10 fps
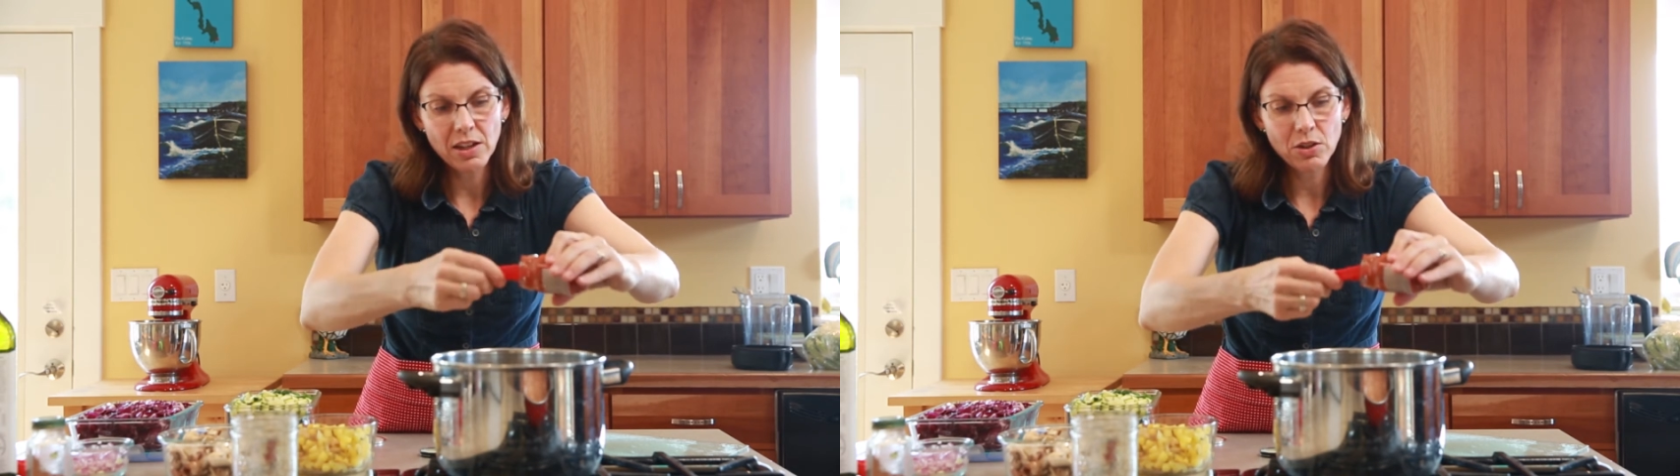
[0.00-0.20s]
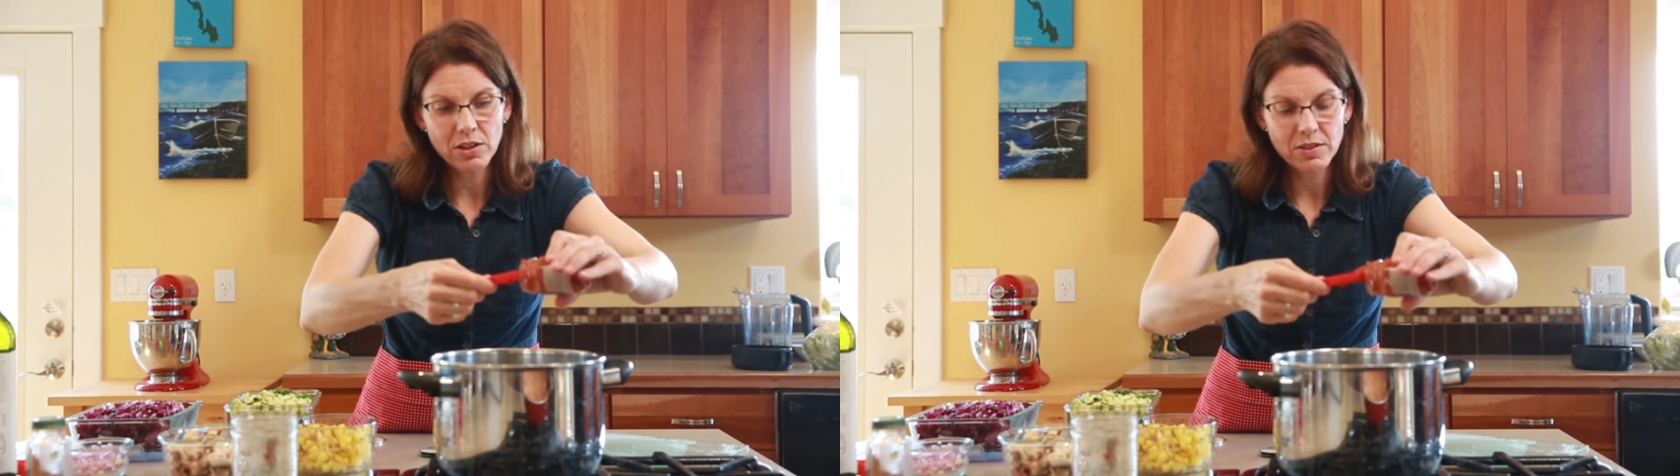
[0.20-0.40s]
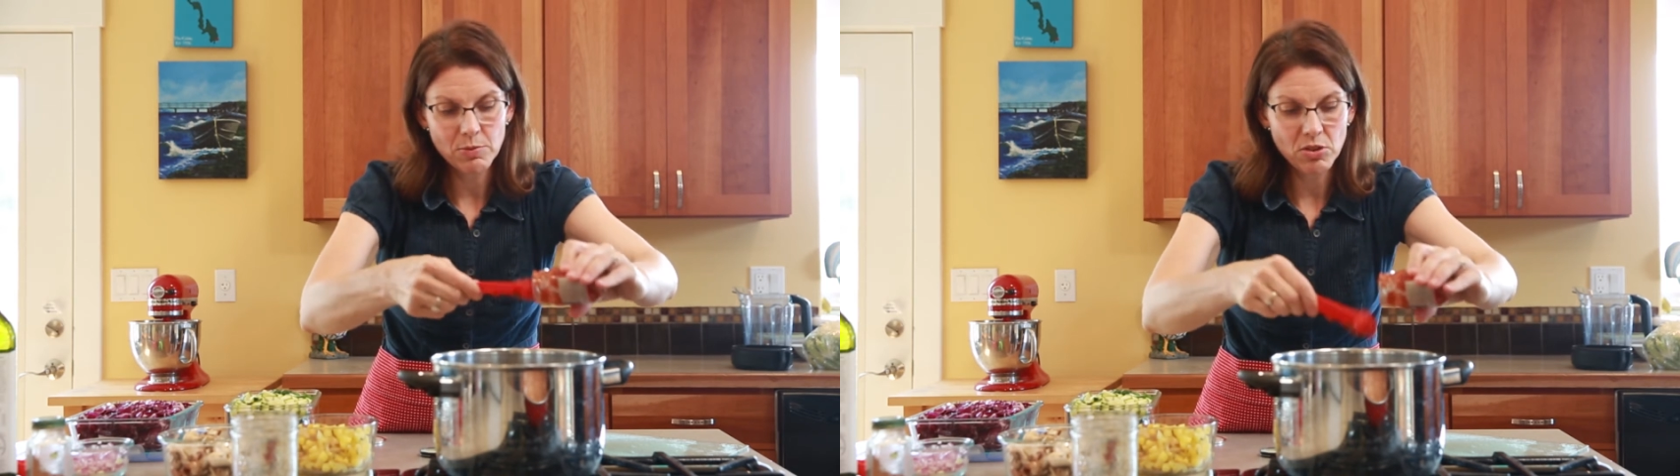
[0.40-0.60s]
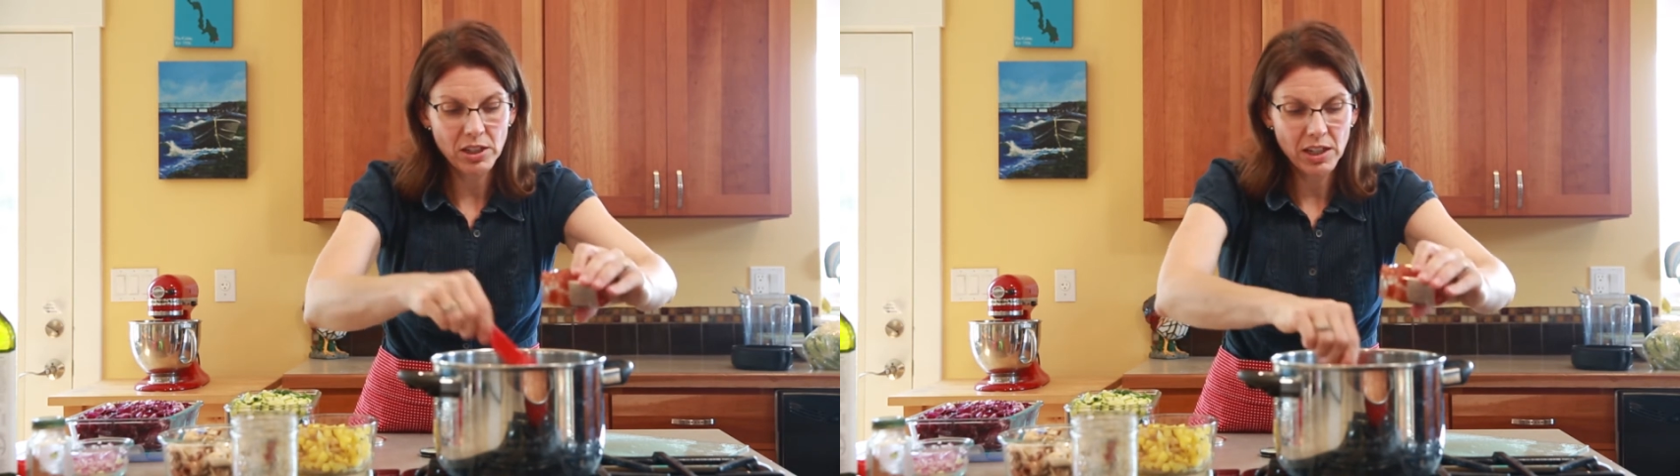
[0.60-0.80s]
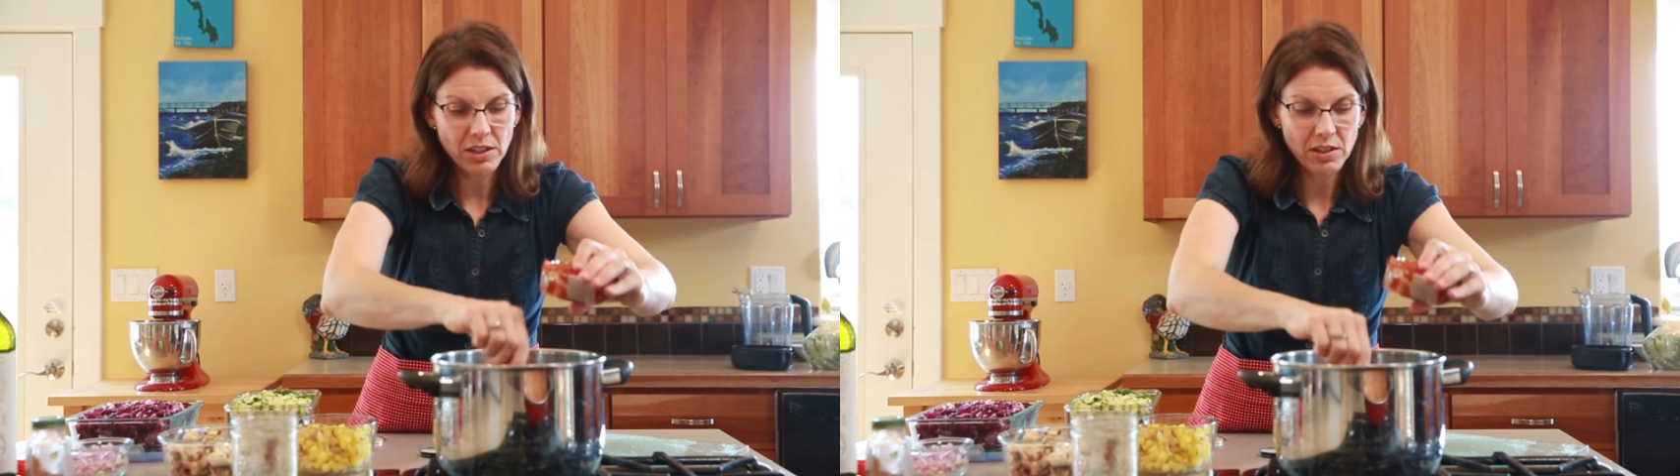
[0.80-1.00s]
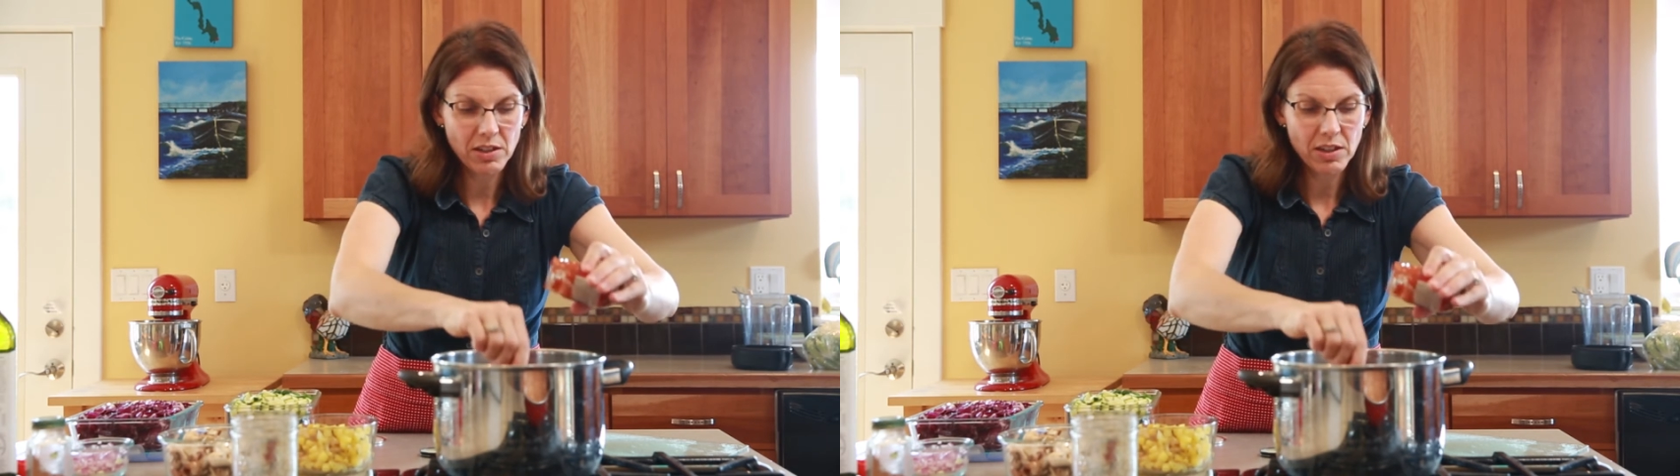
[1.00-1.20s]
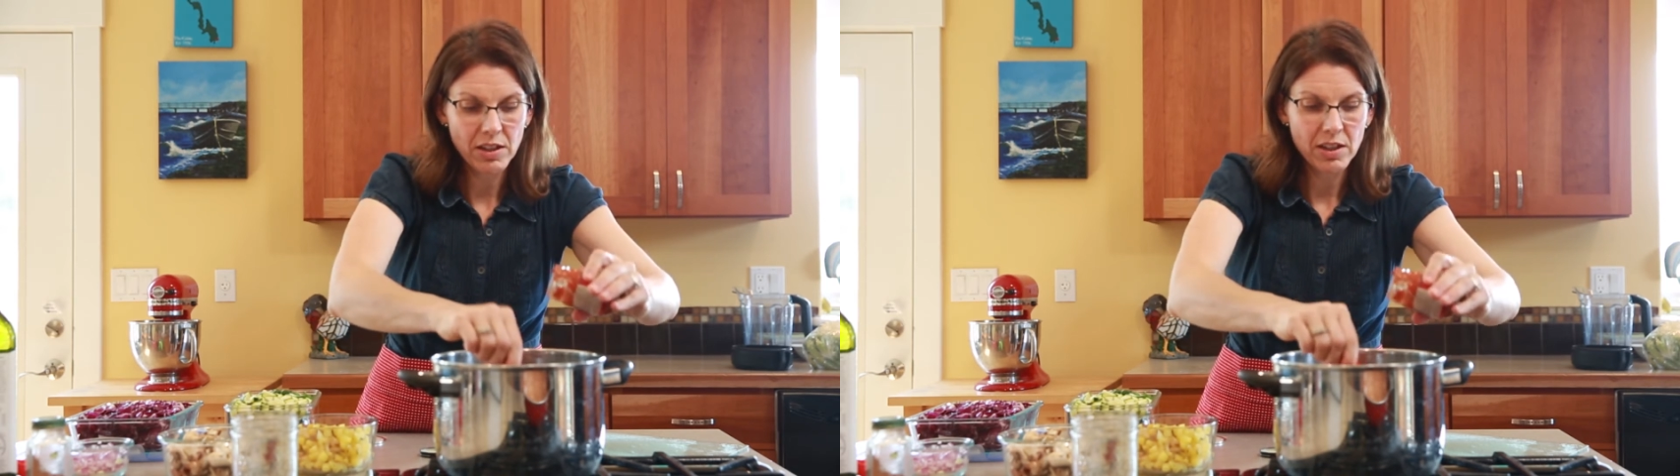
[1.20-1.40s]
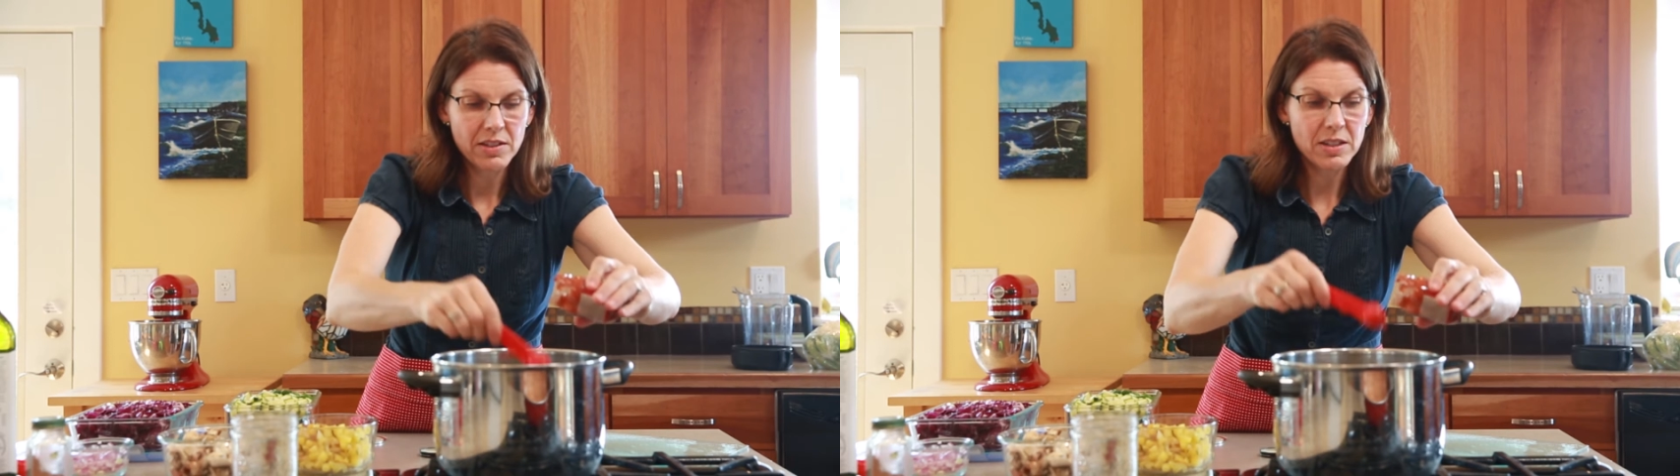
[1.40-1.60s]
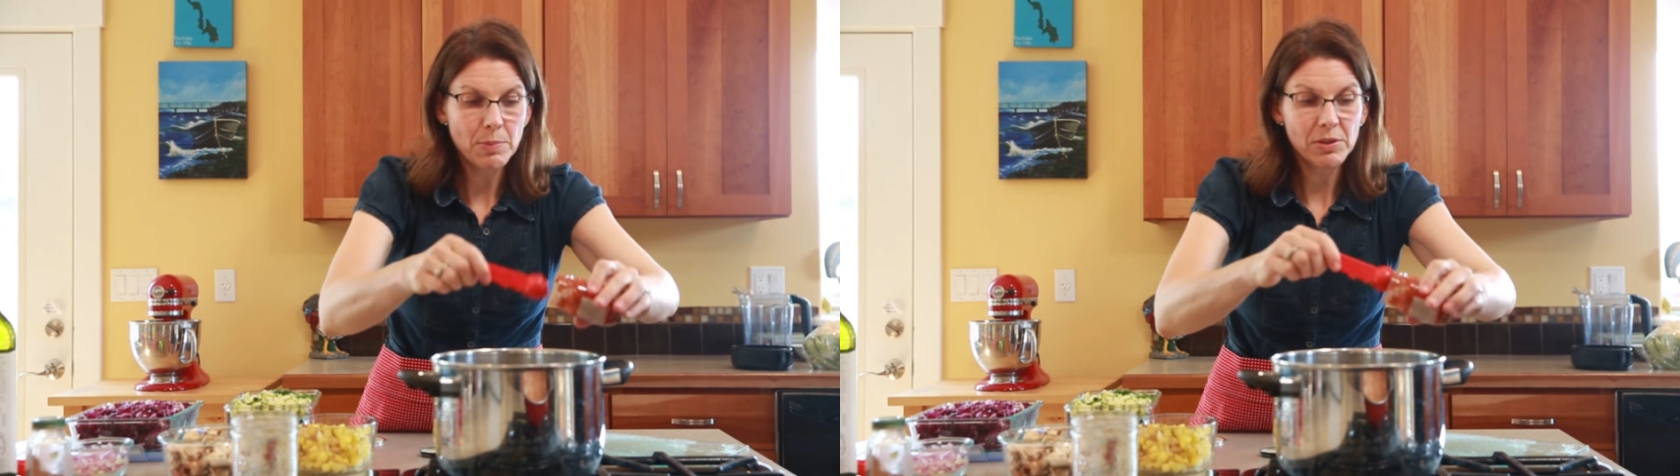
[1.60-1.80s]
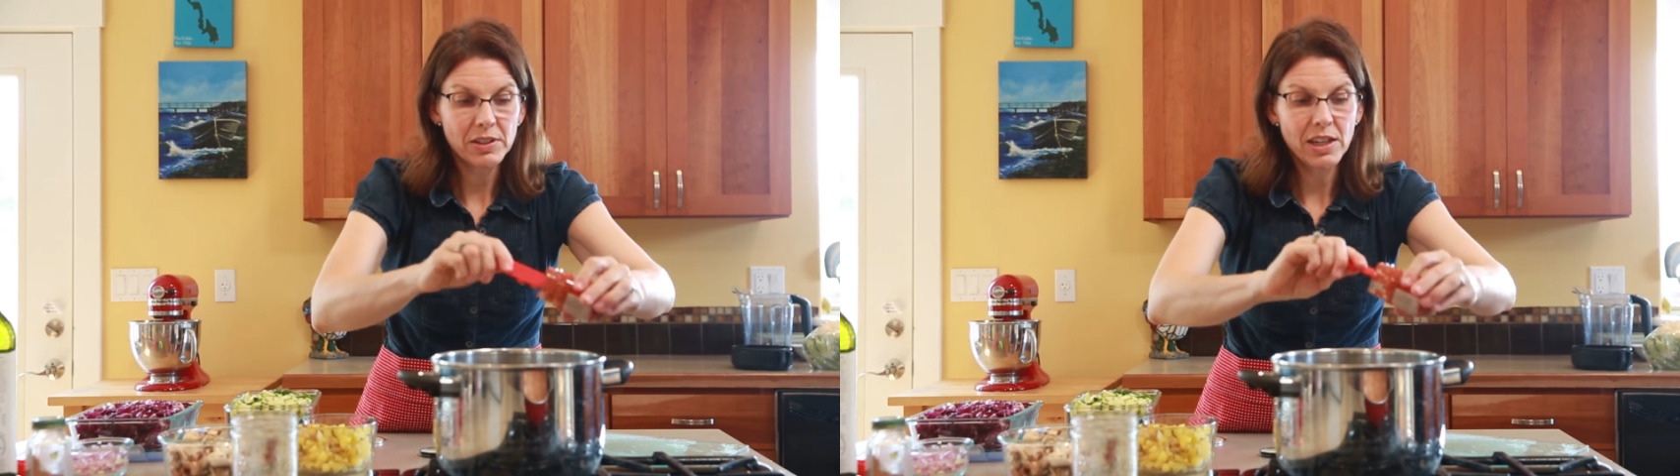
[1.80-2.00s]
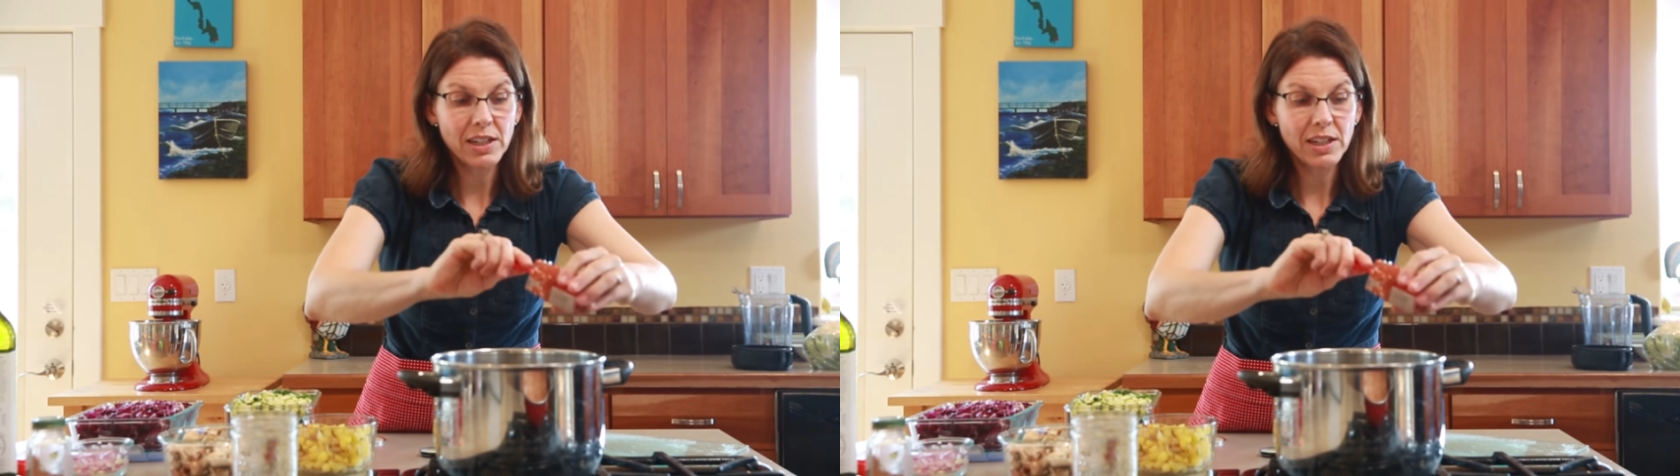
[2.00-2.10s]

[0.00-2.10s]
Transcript: and cook some chicken separately.